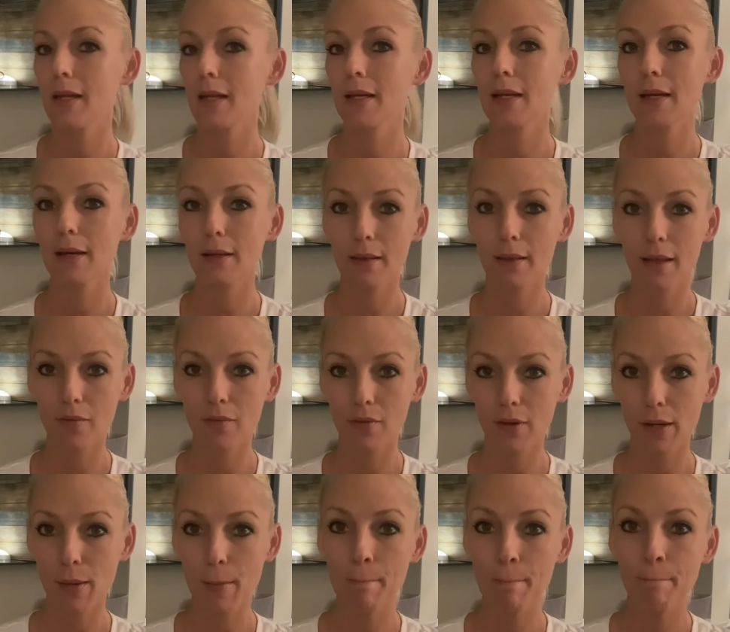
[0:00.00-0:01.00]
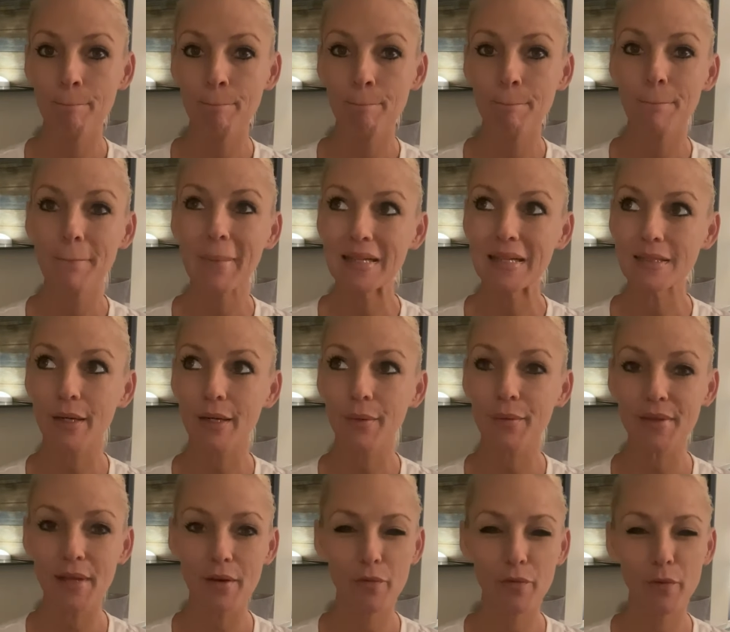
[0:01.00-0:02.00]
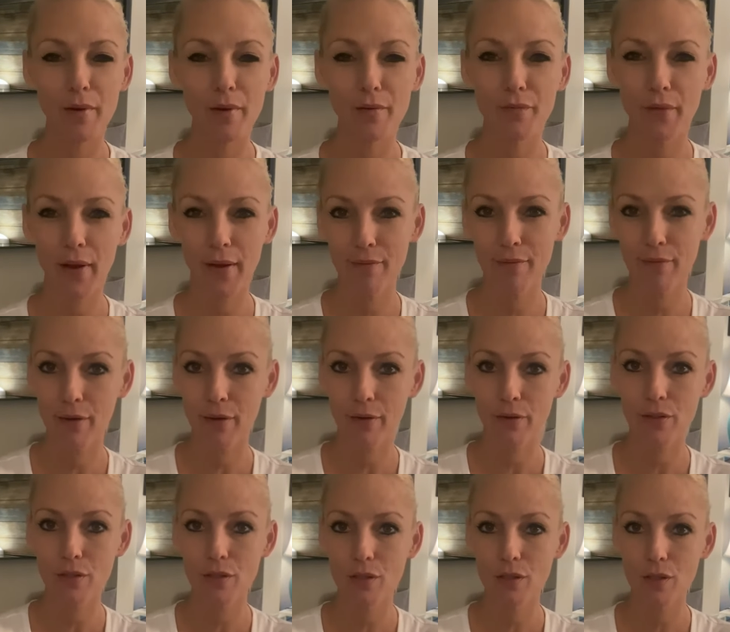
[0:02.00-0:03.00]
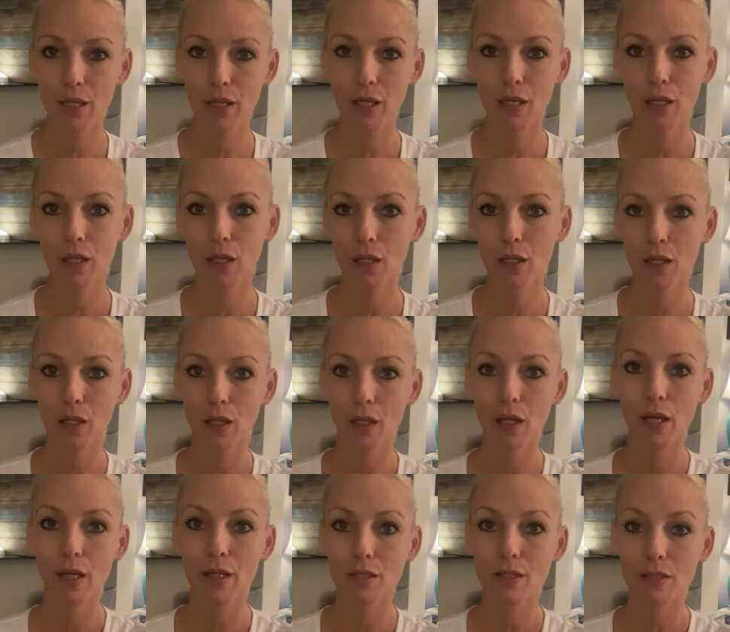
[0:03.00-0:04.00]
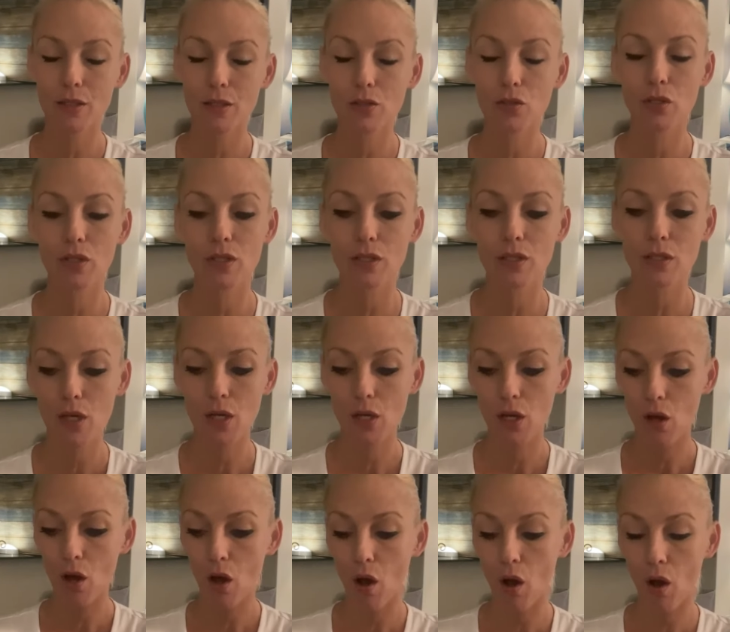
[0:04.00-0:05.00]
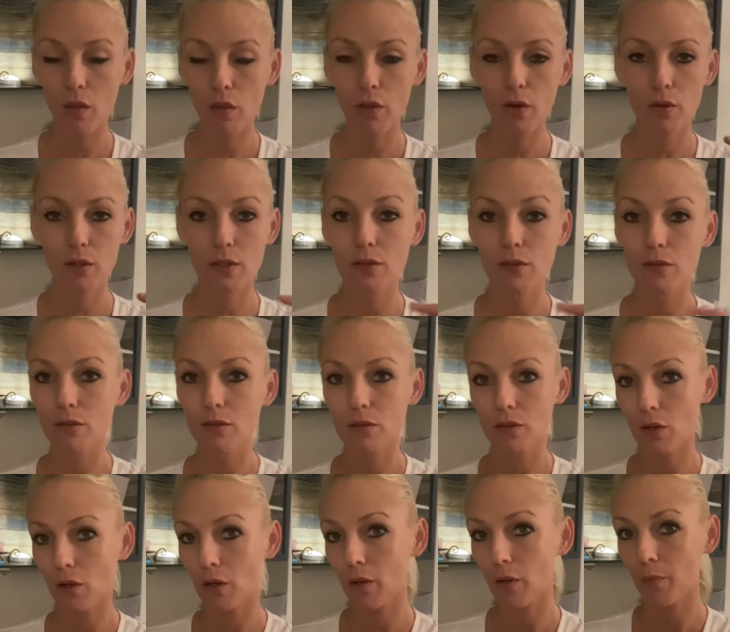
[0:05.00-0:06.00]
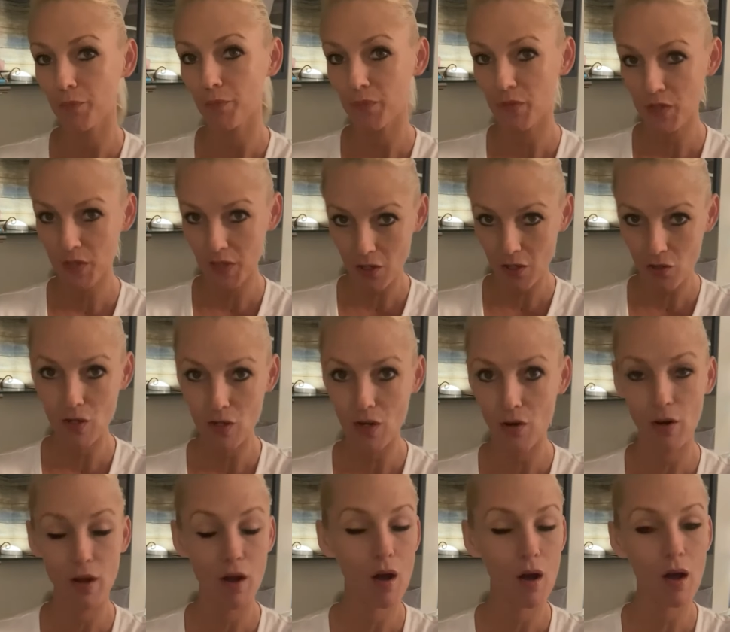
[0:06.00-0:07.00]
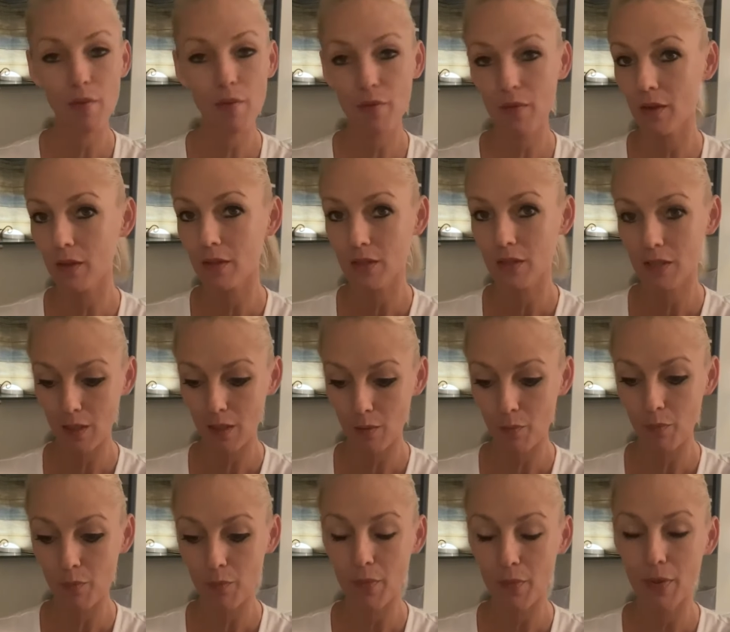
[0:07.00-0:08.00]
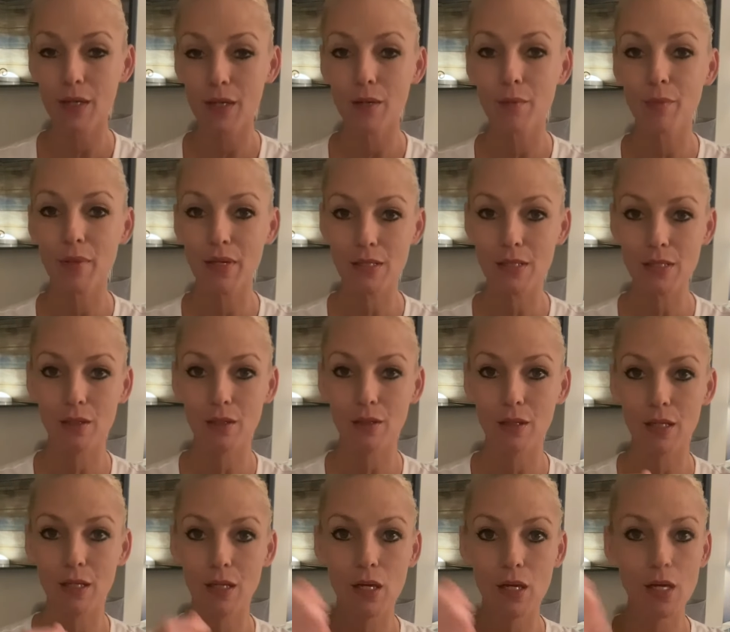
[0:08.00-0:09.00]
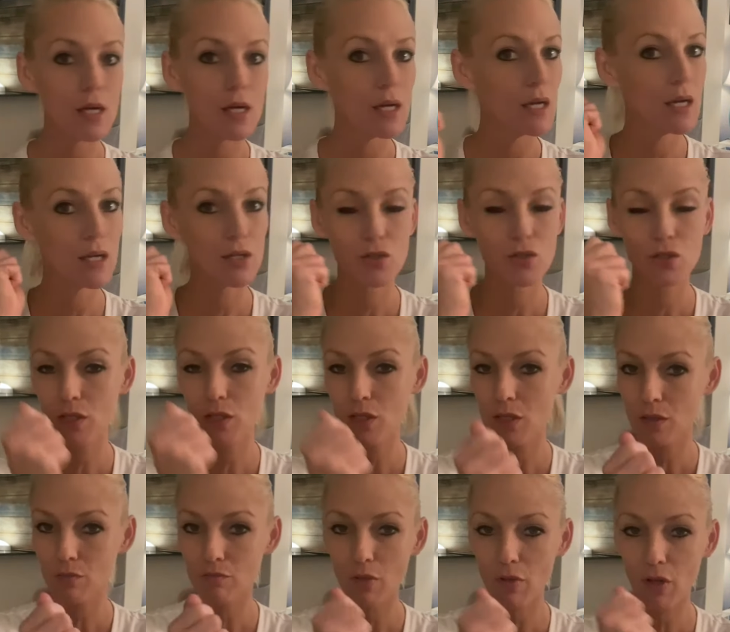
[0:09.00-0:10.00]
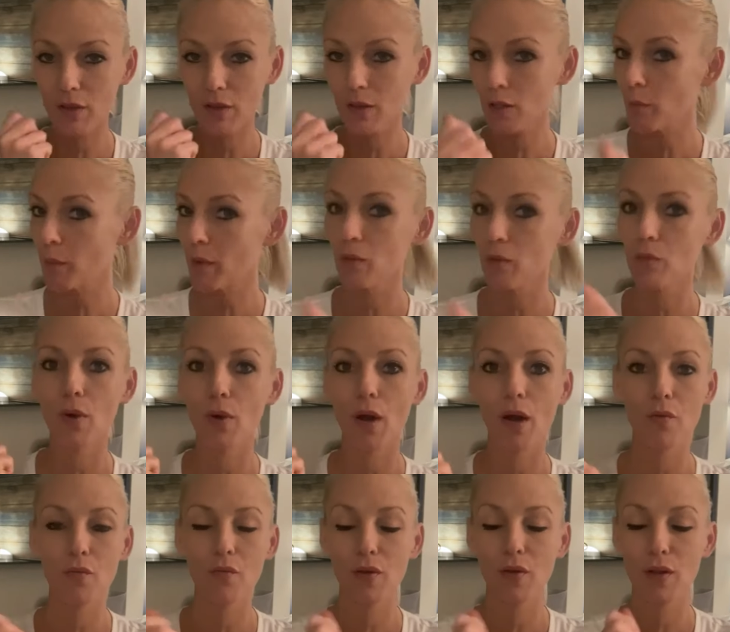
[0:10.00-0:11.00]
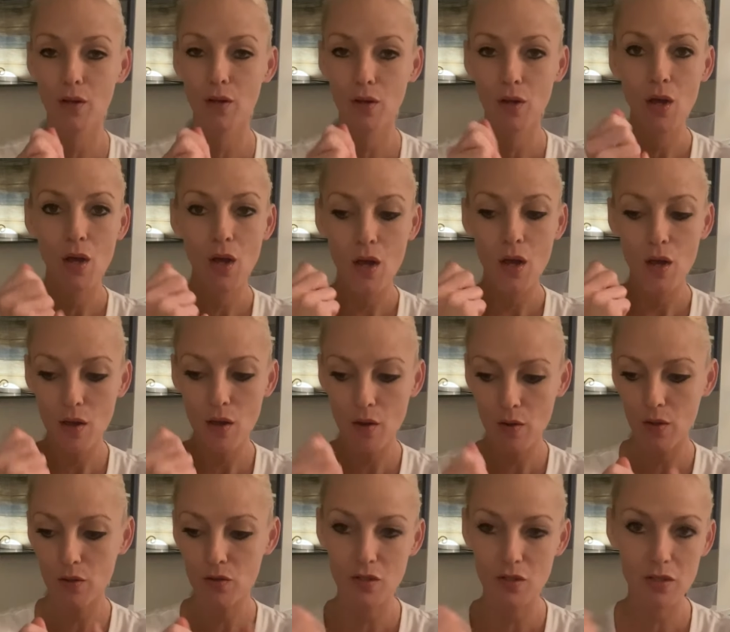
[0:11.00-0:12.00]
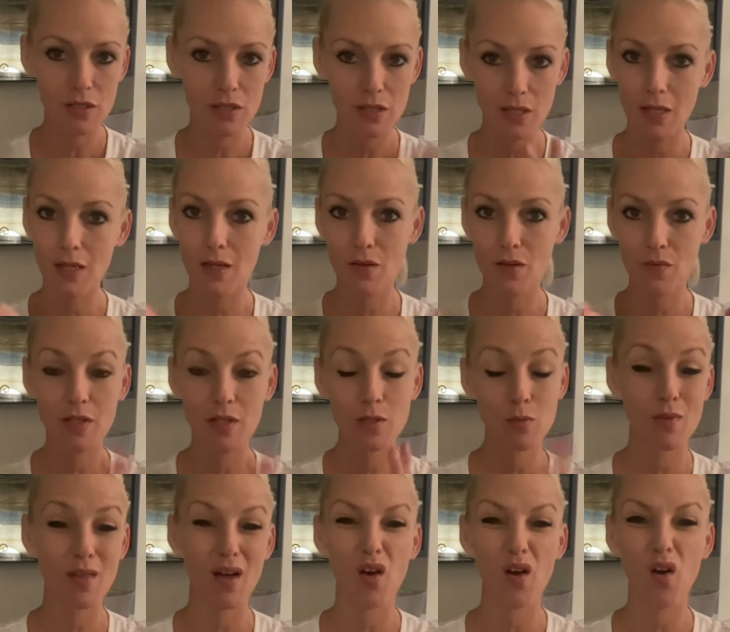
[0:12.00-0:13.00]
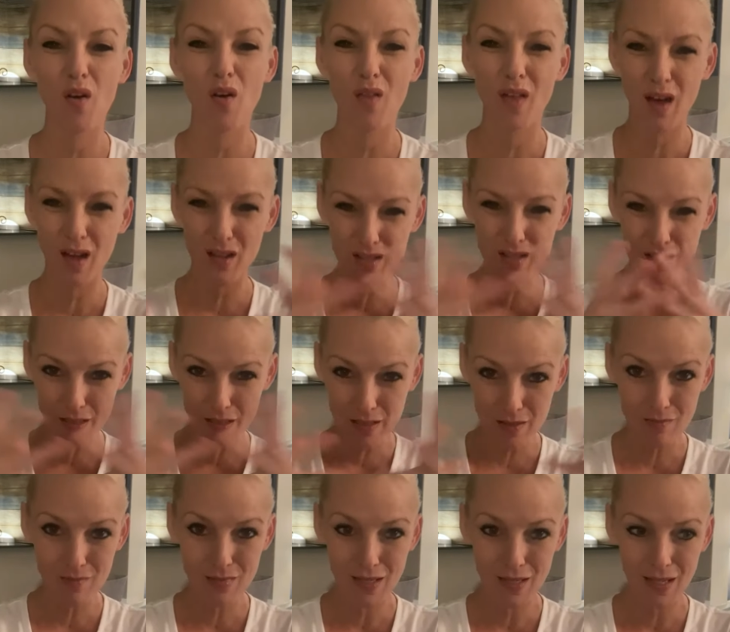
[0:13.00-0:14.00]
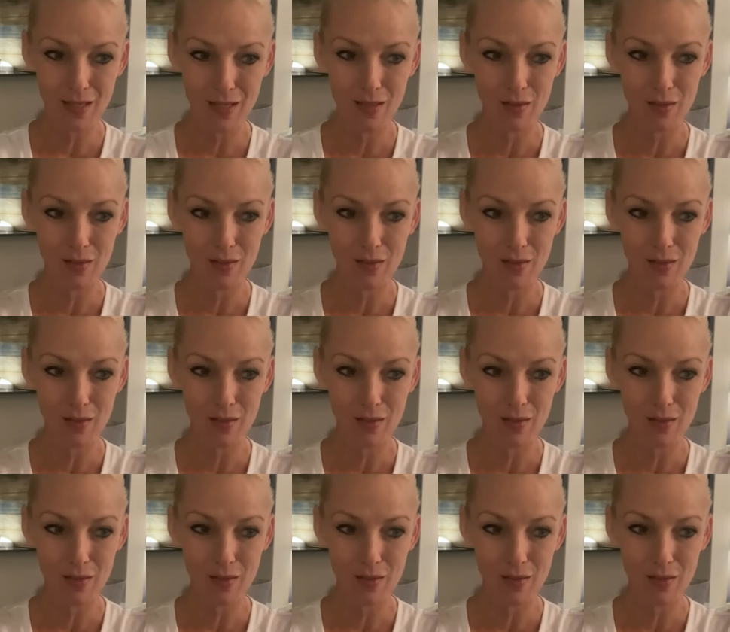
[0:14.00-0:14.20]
and 11, I stuck with that for about 5 years, and it's just all the crystals are stationary on the tip, and basically it's just a little bit rough, and it's just sand in the face without all that